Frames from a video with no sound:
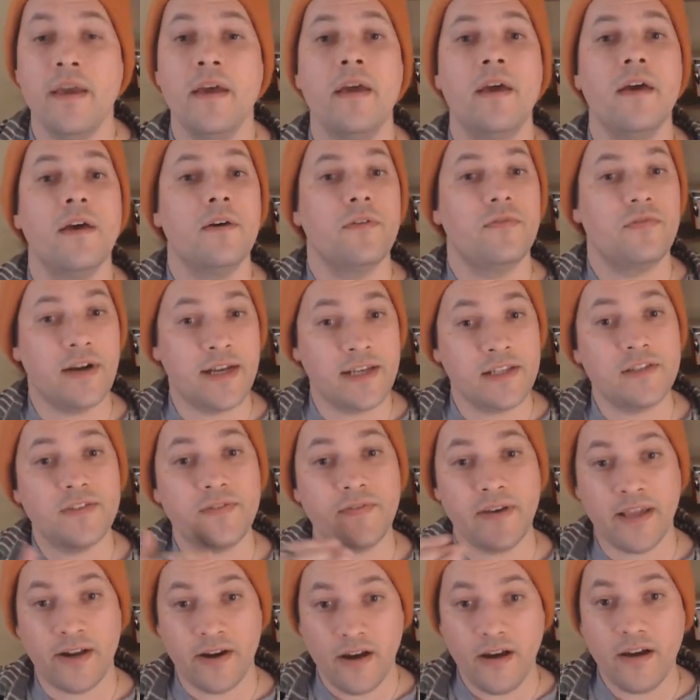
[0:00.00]
Franz
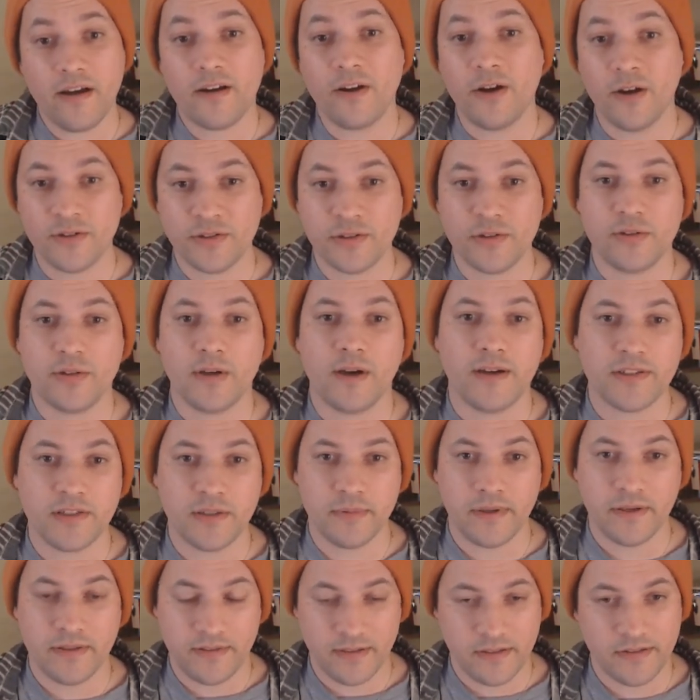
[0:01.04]
Fanon also talks about
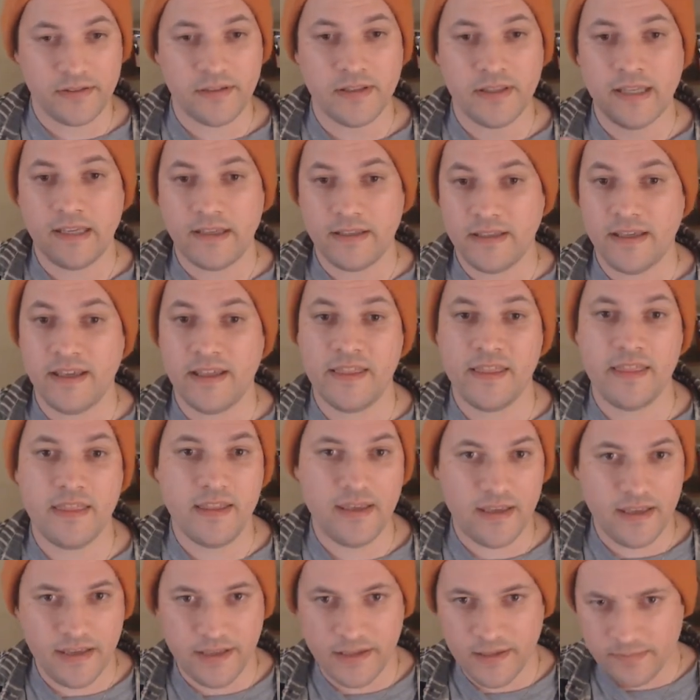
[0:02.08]
this in
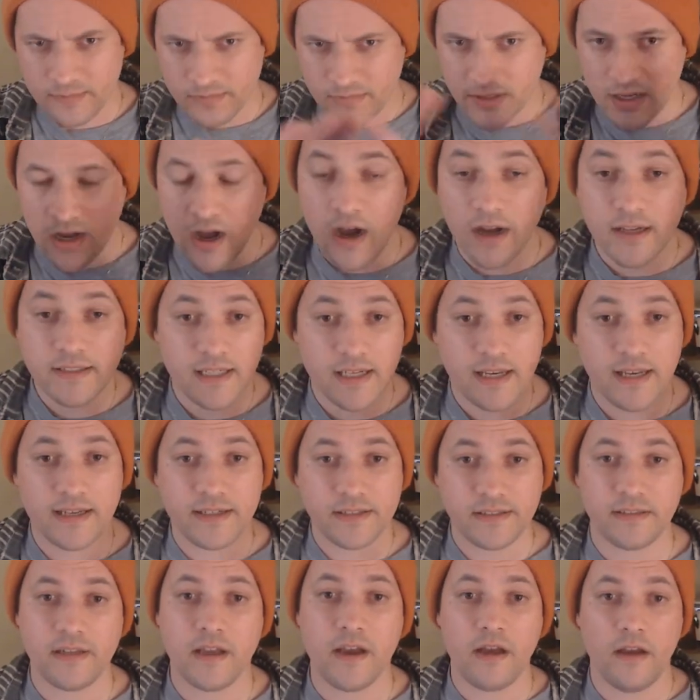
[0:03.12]
the context
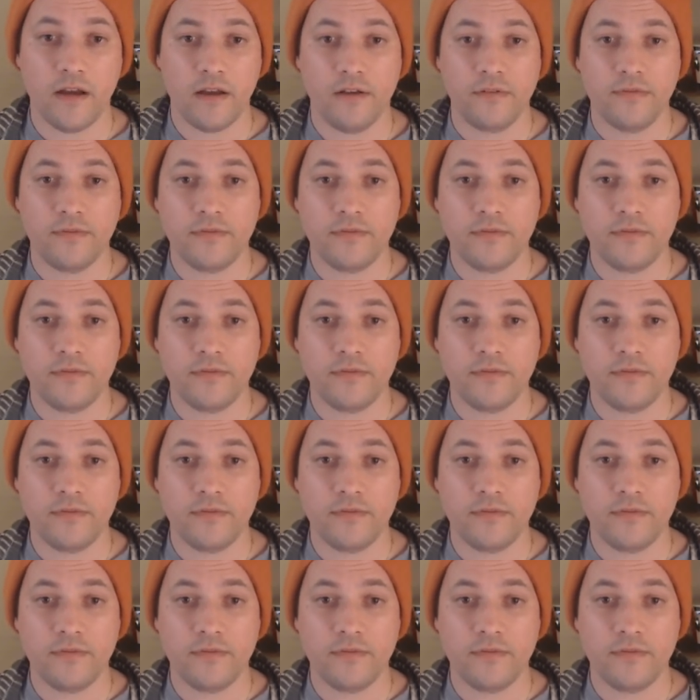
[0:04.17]
of